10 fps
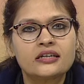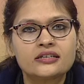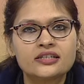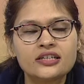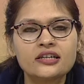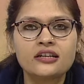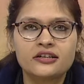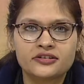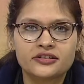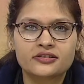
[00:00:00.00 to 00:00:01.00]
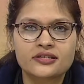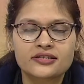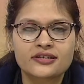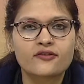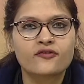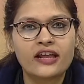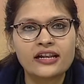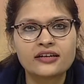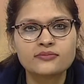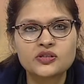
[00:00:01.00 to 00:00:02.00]
Dear learners,
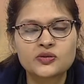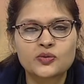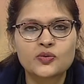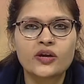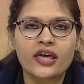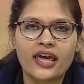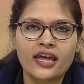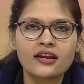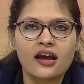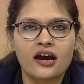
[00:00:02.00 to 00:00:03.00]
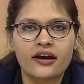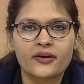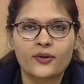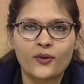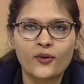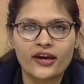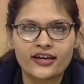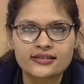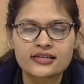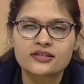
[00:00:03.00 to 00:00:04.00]
welcome to
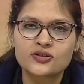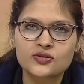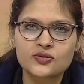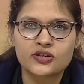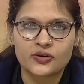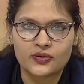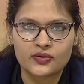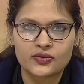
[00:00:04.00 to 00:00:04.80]
NIOS Studio.